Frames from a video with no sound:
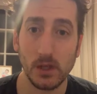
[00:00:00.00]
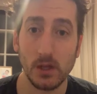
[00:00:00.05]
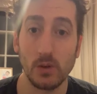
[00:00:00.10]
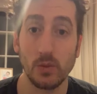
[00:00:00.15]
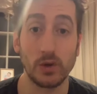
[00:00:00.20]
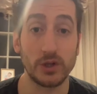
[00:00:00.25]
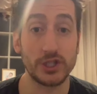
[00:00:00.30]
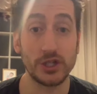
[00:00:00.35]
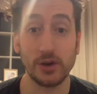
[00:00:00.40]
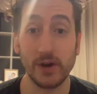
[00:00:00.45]

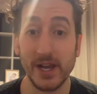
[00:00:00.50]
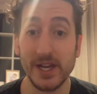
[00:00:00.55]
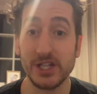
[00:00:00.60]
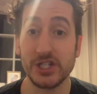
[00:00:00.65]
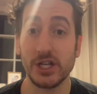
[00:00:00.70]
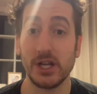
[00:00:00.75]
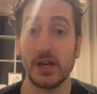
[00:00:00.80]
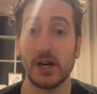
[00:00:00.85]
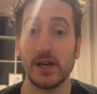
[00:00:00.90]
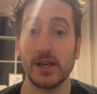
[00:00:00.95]
What's your
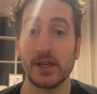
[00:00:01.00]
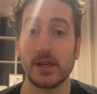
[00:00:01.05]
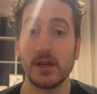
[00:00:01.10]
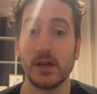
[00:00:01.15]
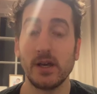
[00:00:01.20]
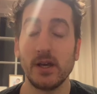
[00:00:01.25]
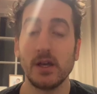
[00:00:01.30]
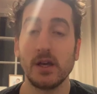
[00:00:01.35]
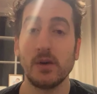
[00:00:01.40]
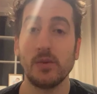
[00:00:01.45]
energy like?
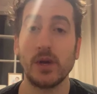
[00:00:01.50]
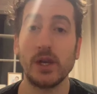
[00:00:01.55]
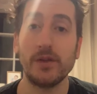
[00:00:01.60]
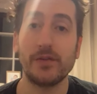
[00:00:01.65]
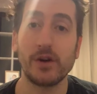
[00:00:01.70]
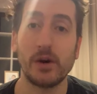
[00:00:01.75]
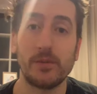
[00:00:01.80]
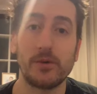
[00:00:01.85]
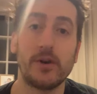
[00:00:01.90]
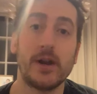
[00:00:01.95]
And when you've
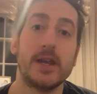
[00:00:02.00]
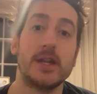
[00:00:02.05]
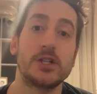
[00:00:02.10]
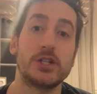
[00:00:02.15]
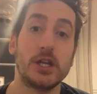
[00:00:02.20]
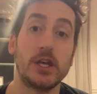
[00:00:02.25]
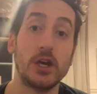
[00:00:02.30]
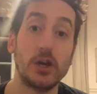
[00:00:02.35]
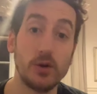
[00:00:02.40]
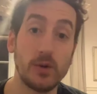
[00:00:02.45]
got more
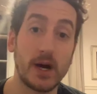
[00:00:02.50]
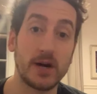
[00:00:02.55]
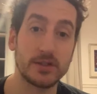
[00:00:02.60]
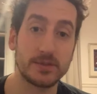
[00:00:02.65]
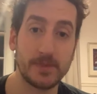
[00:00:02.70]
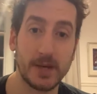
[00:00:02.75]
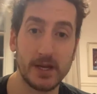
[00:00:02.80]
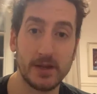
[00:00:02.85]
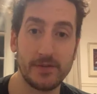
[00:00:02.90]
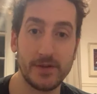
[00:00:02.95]
energy, who else
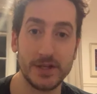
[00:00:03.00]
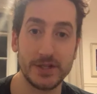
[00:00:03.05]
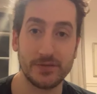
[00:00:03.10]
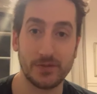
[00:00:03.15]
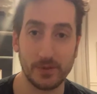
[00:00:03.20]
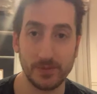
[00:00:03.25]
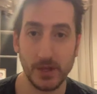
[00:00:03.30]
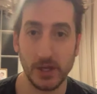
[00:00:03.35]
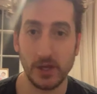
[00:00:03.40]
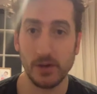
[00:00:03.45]
benefits
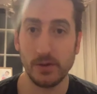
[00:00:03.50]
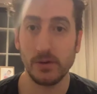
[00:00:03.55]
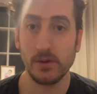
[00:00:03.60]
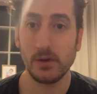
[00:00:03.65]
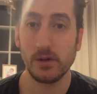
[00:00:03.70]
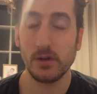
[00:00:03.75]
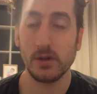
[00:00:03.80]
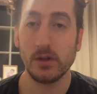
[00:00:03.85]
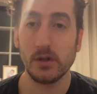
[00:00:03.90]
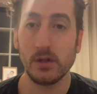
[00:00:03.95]
from you?
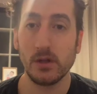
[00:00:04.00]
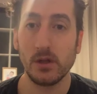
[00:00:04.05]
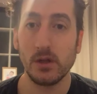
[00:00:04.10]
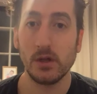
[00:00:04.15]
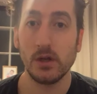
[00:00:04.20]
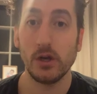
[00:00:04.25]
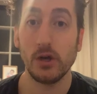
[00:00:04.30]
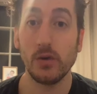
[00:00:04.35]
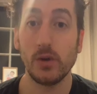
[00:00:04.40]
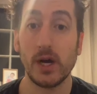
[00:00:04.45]

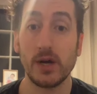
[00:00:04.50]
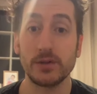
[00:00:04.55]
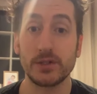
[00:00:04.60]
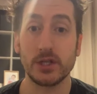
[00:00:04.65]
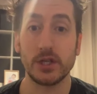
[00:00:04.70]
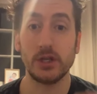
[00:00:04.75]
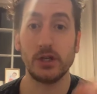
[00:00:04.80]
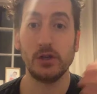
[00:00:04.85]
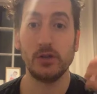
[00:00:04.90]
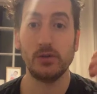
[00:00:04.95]
Who else
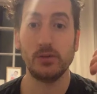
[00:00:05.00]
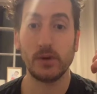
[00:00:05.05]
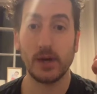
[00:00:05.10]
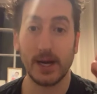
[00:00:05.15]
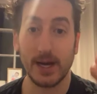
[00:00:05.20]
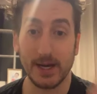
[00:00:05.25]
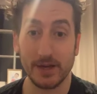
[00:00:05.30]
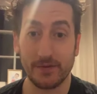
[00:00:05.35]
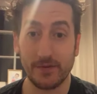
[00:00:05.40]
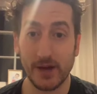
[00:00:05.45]
can you
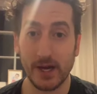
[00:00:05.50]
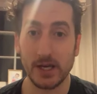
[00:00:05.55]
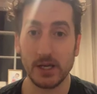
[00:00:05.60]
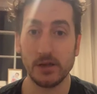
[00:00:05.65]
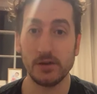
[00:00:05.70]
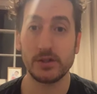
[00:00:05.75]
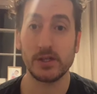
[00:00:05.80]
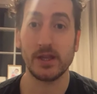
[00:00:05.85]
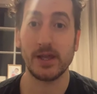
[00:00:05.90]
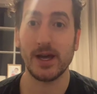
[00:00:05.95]
add
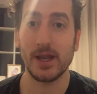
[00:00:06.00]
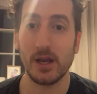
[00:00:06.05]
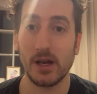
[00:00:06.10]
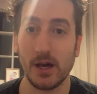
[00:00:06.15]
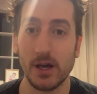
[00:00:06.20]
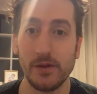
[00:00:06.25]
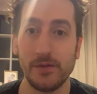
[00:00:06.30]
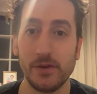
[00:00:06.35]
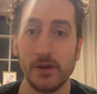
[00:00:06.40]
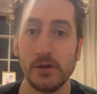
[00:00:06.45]
value to their
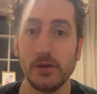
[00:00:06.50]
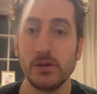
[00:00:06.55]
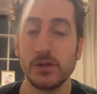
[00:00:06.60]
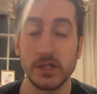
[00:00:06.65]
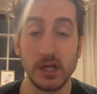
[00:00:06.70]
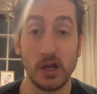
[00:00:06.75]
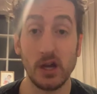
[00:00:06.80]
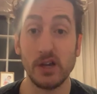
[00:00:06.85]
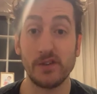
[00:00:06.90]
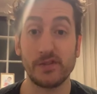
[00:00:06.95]
life? Whose
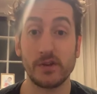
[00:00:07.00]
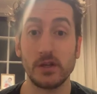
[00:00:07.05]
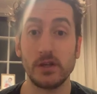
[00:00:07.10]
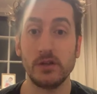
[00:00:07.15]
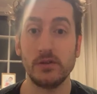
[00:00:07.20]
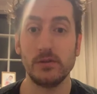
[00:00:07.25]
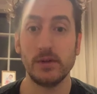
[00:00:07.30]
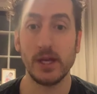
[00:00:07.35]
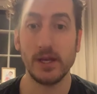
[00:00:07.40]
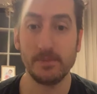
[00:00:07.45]
life can
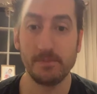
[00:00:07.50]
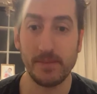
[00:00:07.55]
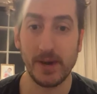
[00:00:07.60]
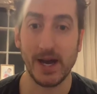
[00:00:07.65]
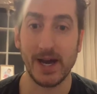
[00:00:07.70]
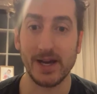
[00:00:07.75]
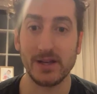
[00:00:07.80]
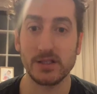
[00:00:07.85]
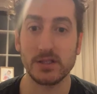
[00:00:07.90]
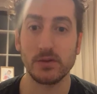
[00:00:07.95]
you
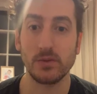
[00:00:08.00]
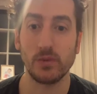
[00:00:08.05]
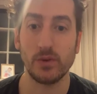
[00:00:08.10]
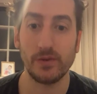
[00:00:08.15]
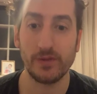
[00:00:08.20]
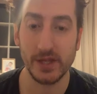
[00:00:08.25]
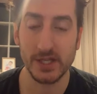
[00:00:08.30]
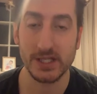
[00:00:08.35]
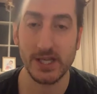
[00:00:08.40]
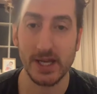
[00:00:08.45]
impact
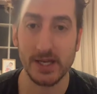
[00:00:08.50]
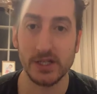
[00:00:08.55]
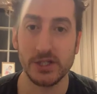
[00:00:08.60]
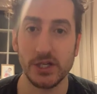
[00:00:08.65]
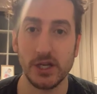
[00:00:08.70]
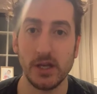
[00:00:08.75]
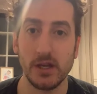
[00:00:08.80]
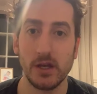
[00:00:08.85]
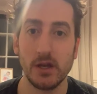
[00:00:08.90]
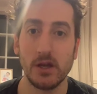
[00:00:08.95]
with this
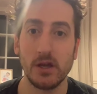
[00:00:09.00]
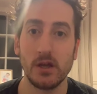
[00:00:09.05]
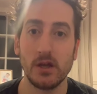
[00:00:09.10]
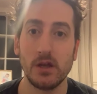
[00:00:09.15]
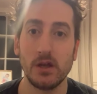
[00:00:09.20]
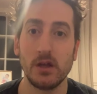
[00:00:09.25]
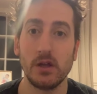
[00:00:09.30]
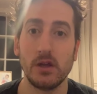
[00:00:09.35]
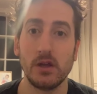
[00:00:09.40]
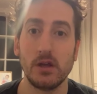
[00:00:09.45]
energy?
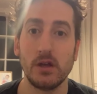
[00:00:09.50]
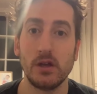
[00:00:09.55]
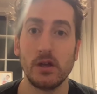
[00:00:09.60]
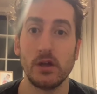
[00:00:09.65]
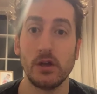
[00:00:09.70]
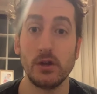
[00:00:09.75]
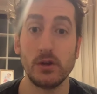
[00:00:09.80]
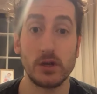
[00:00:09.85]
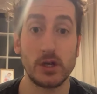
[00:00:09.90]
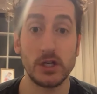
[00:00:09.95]

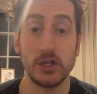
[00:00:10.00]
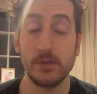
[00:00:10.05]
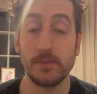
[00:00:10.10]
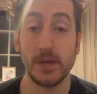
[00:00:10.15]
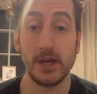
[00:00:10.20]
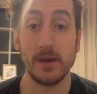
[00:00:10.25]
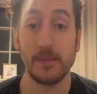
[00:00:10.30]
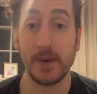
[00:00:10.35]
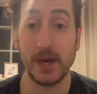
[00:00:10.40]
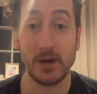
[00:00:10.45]
Can you
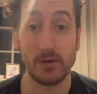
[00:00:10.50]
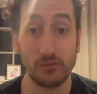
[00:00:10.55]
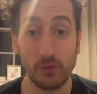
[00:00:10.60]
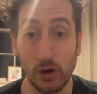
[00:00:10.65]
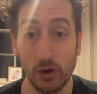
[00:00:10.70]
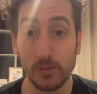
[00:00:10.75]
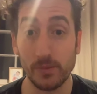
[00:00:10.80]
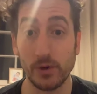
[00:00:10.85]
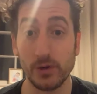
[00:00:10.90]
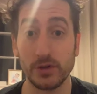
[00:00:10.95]
be a better
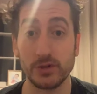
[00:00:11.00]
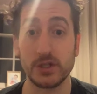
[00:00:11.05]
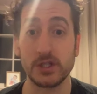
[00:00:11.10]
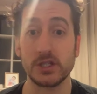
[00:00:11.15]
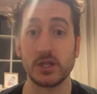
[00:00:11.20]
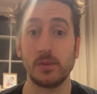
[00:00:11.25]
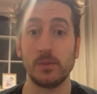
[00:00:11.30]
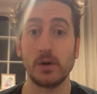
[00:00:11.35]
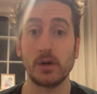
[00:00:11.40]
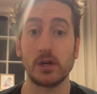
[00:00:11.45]
role model to
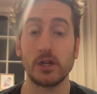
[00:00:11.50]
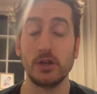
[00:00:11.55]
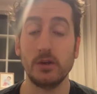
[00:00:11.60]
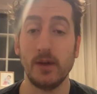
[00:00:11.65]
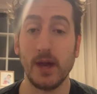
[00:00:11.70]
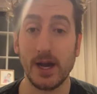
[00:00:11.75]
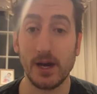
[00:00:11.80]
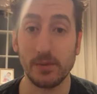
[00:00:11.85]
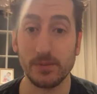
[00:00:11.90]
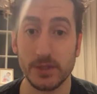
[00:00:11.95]
someone? Can you
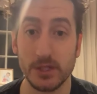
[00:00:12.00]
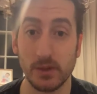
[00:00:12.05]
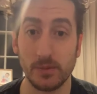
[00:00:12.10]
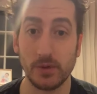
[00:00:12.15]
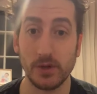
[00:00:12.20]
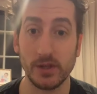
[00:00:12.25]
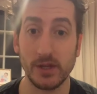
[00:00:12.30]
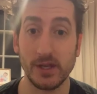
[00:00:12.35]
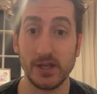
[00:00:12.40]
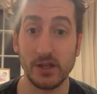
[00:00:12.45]
help
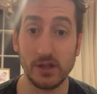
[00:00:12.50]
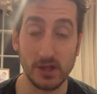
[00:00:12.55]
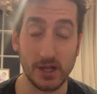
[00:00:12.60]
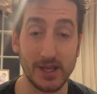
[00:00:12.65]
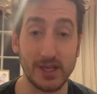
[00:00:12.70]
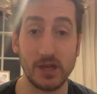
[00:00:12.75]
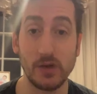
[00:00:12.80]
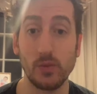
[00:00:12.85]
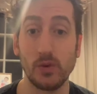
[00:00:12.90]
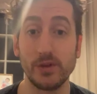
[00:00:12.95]
someone that you,
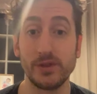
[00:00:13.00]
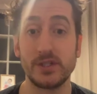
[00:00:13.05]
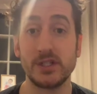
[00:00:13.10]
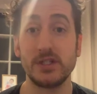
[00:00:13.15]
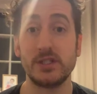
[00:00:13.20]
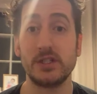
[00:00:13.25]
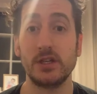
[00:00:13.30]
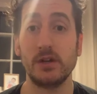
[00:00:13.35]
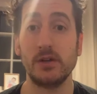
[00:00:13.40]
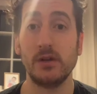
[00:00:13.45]
like you
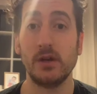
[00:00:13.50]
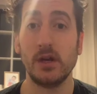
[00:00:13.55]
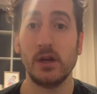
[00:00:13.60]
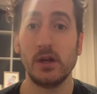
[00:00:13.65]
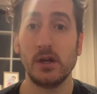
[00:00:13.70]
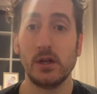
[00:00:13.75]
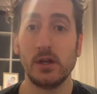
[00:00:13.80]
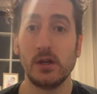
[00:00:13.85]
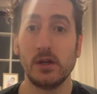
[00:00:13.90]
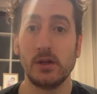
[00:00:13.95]
wanted to?
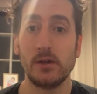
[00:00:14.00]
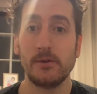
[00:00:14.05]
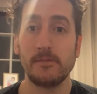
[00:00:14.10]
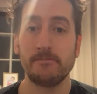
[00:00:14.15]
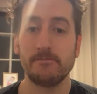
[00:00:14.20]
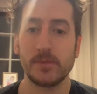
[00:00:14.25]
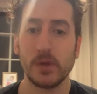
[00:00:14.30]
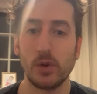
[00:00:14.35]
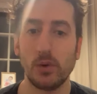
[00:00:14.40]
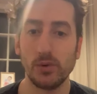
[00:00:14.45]

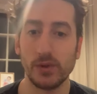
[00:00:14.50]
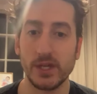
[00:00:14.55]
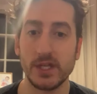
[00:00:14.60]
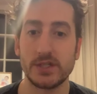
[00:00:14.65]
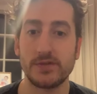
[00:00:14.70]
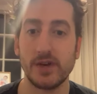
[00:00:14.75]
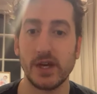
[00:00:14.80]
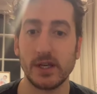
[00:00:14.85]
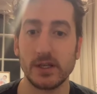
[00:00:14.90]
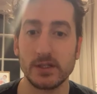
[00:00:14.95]
All these
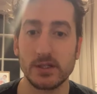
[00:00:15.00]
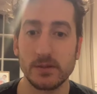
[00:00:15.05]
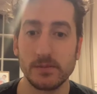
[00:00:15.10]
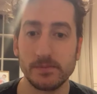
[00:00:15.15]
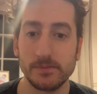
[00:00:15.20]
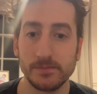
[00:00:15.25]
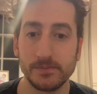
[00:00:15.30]
things.